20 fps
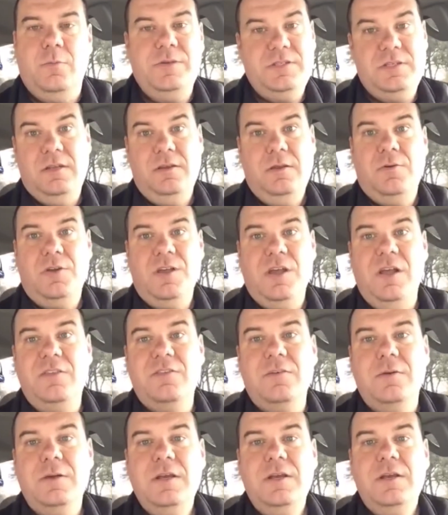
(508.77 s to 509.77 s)
We said no
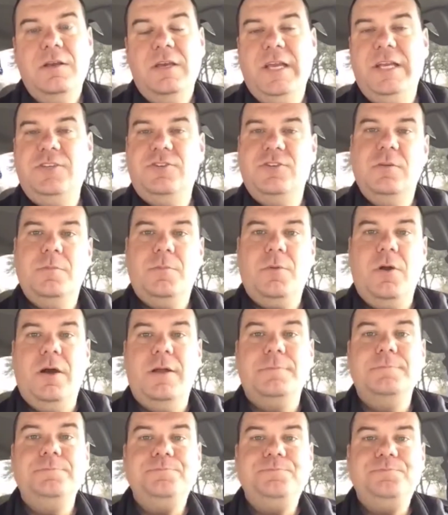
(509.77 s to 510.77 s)
guns. It shouldn't have
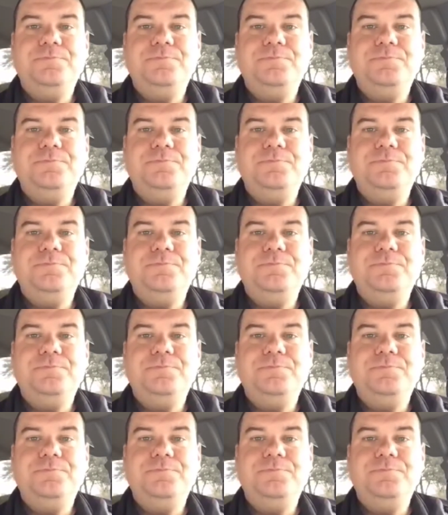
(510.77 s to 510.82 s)
brought.